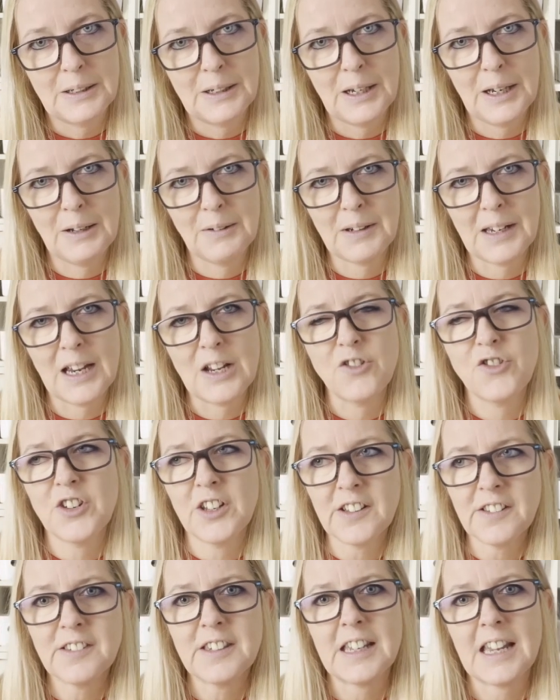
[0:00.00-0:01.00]
Okay,
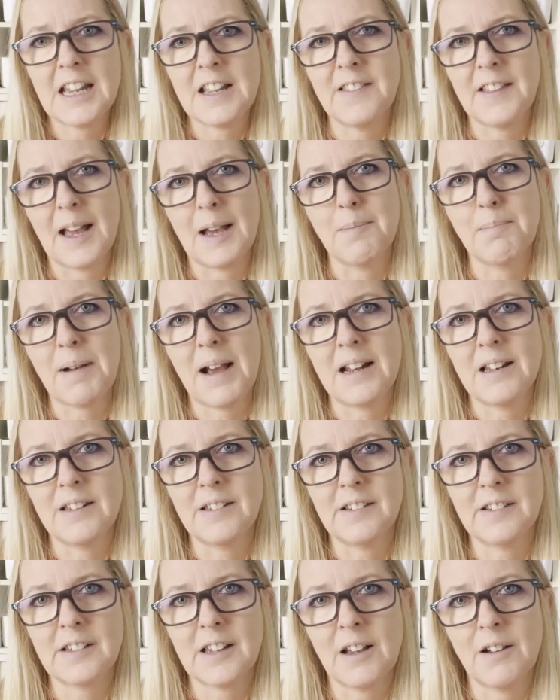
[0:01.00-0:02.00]
just to keep that
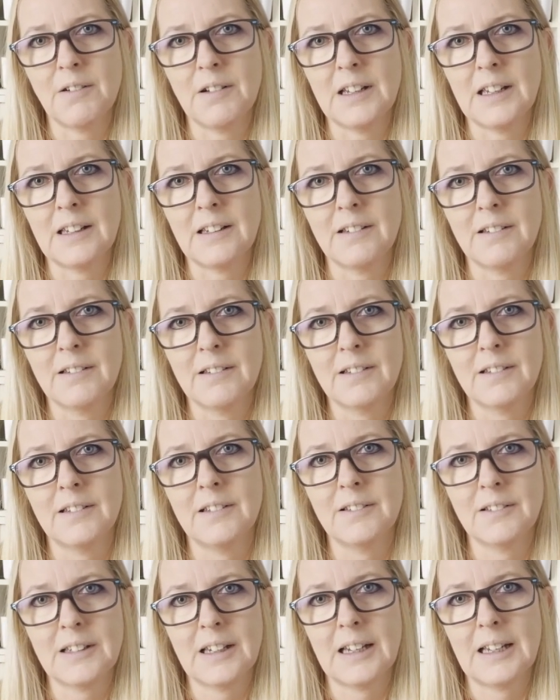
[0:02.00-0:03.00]
balance going.
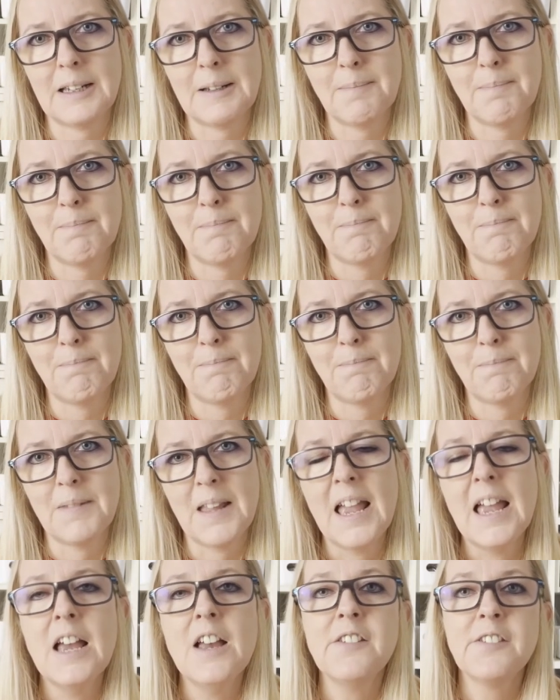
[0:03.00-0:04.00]
Okay,
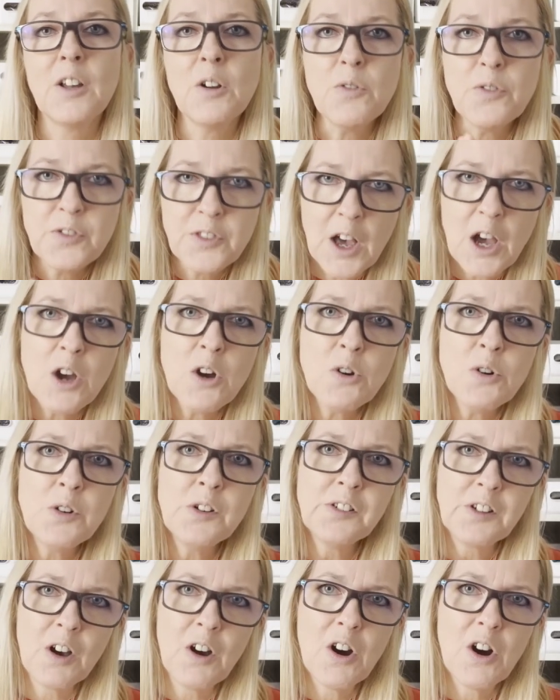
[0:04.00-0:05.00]
so
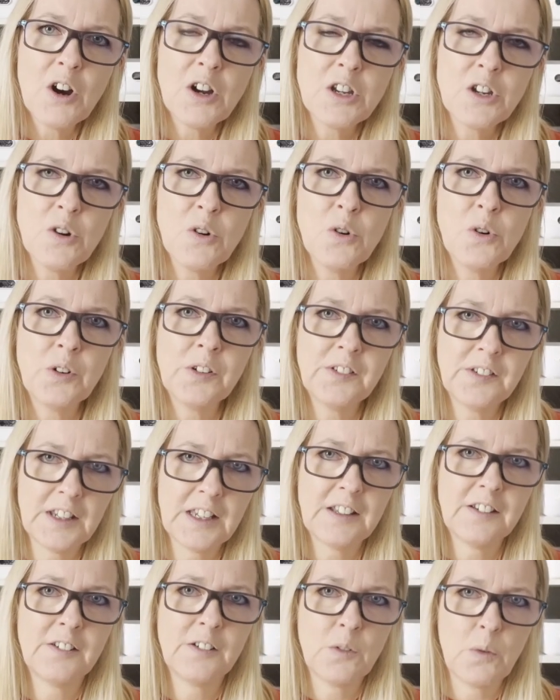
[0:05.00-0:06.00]
those are your
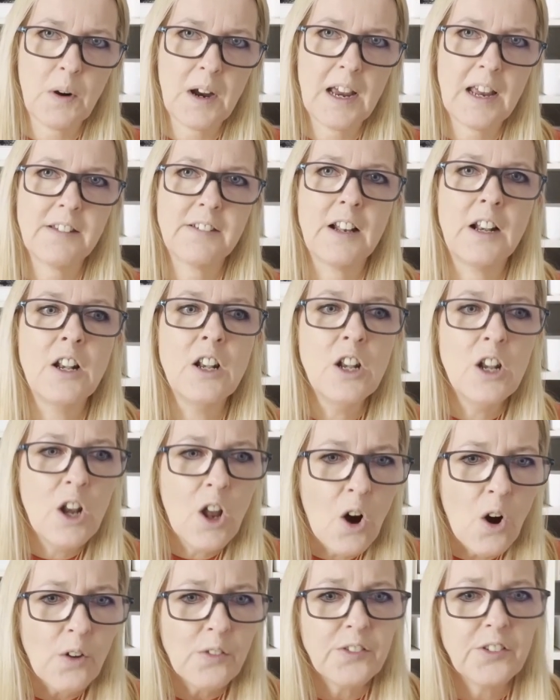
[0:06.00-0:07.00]
six squares.
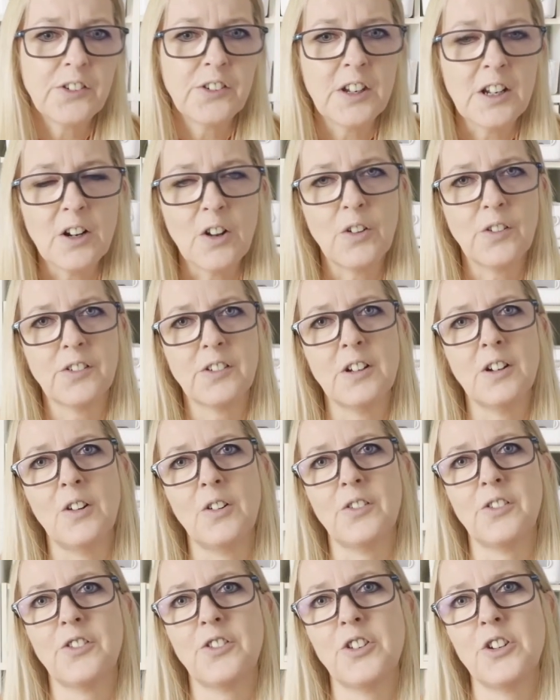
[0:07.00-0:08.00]
Lots and lots and
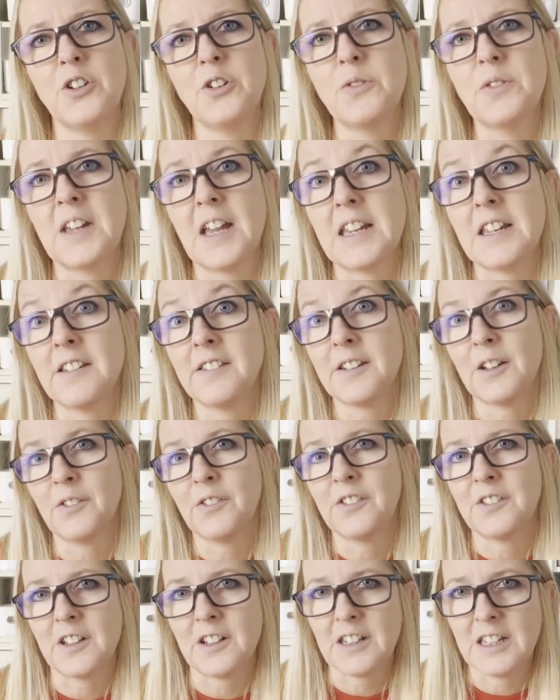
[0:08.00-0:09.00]
lots to get yourself
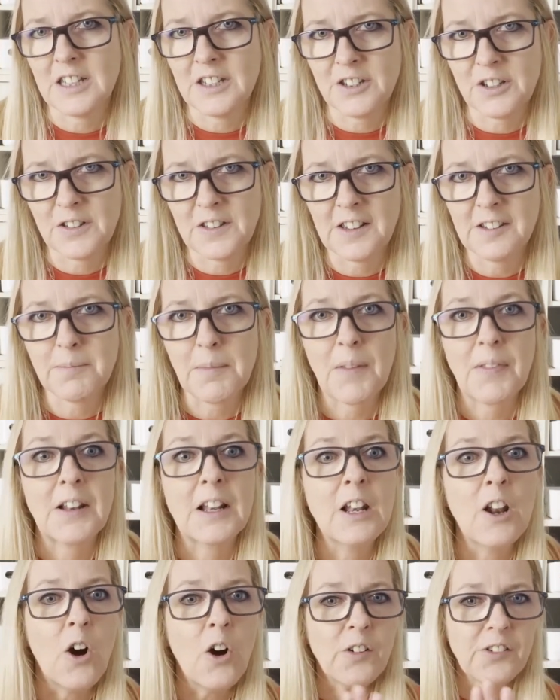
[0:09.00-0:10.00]
stuck into this month.
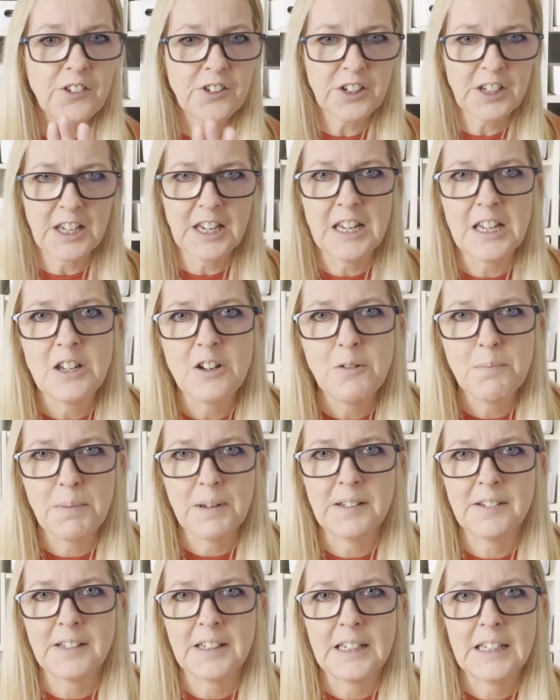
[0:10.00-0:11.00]
Lots to keep you
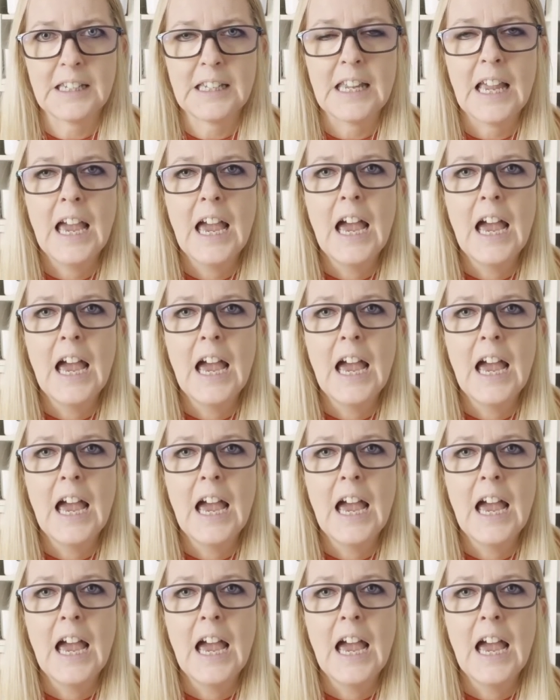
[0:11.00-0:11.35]
busy.